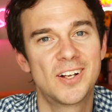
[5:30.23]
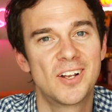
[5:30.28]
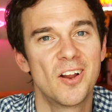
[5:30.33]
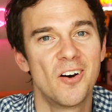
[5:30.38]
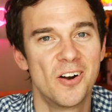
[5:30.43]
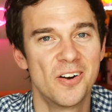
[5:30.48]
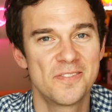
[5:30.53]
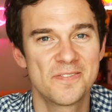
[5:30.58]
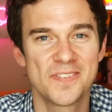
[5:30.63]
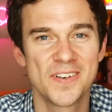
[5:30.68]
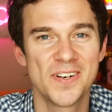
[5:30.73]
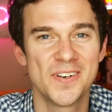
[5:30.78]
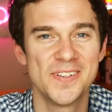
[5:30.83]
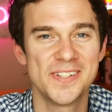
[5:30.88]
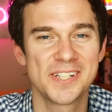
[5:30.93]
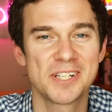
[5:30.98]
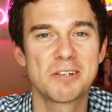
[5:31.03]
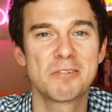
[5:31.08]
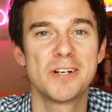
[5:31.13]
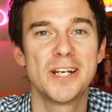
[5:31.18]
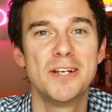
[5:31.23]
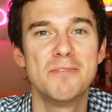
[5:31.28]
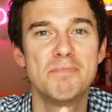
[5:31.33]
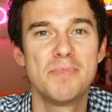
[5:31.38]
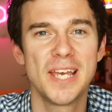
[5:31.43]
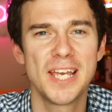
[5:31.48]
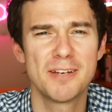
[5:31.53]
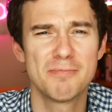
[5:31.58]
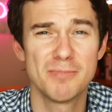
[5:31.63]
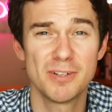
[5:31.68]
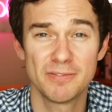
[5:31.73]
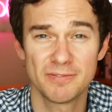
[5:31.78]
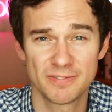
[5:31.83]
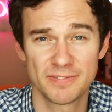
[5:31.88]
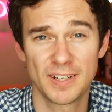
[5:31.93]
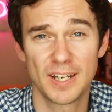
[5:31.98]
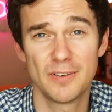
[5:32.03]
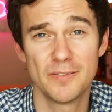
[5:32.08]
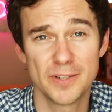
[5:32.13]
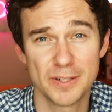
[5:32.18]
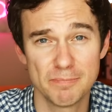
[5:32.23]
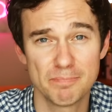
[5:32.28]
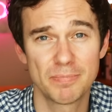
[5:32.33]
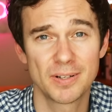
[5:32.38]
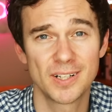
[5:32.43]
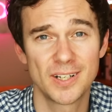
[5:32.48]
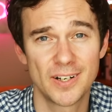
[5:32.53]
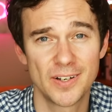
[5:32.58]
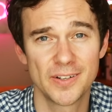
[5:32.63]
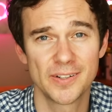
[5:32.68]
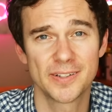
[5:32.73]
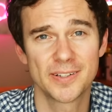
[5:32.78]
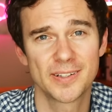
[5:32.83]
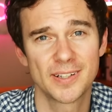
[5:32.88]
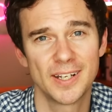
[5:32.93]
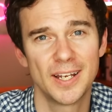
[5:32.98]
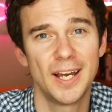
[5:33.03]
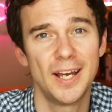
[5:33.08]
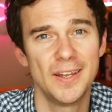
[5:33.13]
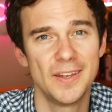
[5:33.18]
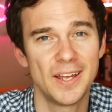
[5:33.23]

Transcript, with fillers: chlorophyll is a green pigment found in plants uh,